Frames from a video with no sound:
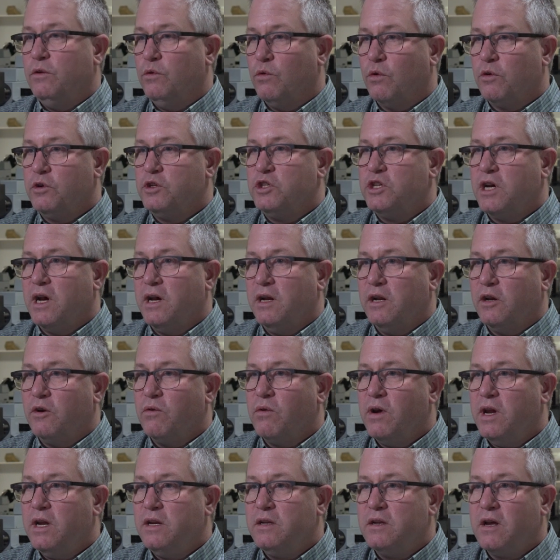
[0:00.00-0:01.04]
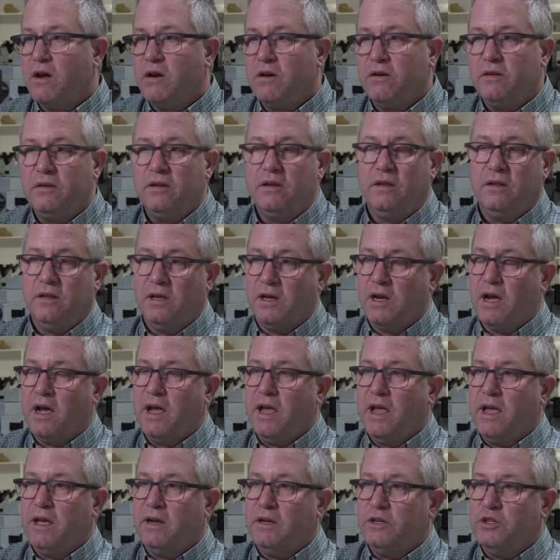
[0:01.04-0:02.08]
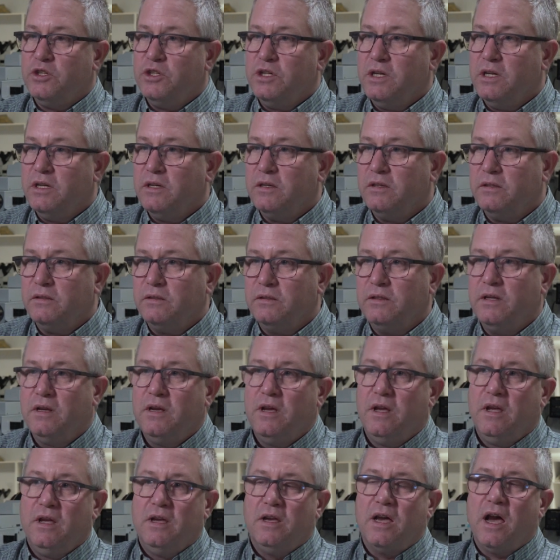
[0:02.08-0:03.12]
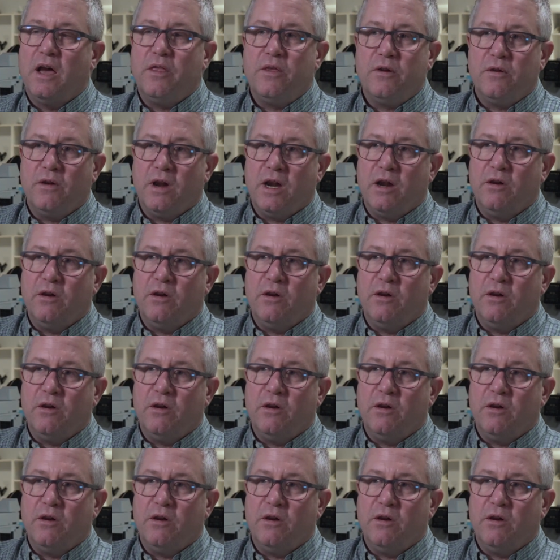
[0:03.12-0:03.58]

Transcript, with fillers: North China Craton, the Guyana Shield, other